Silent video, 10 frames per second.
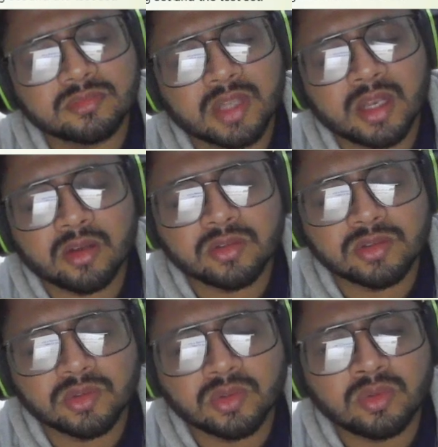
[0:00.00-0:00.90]
allows
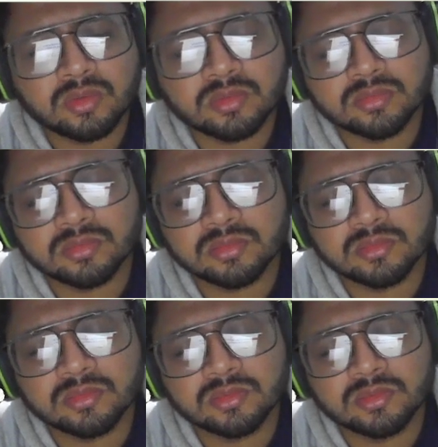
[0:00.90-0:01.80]
you to
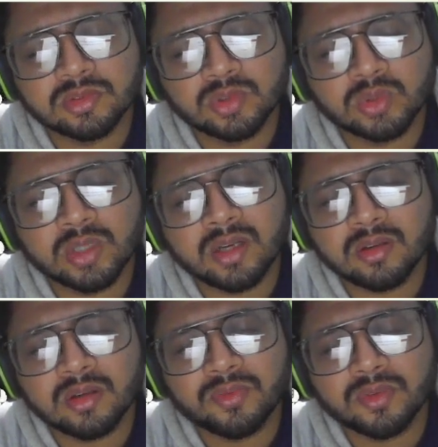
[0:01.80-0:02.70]
do that,
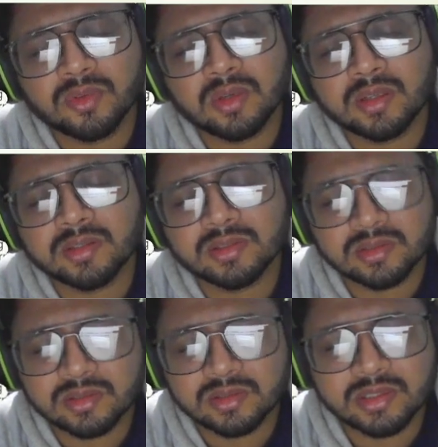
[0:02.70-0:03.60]
or if you are
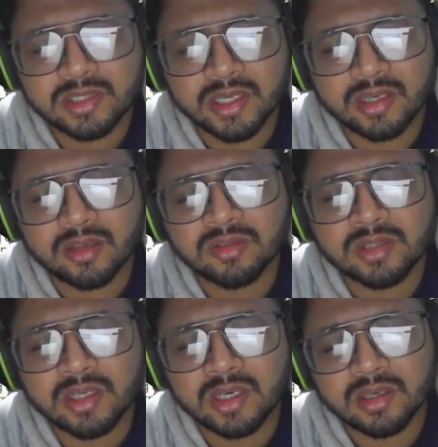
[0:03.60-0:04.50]
sharing your
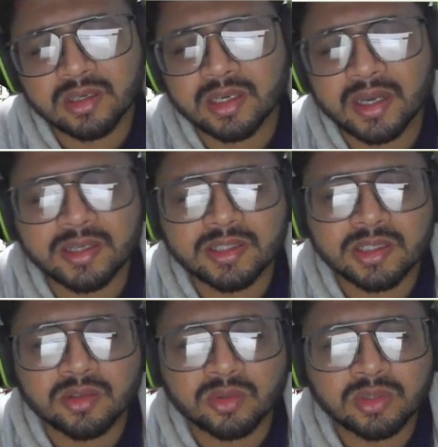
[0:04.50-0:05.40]
screen in
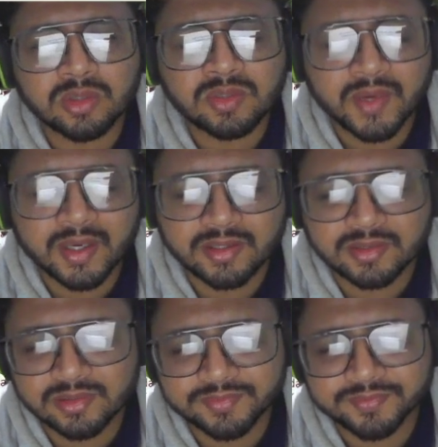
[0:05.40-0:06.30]
addition to these factors.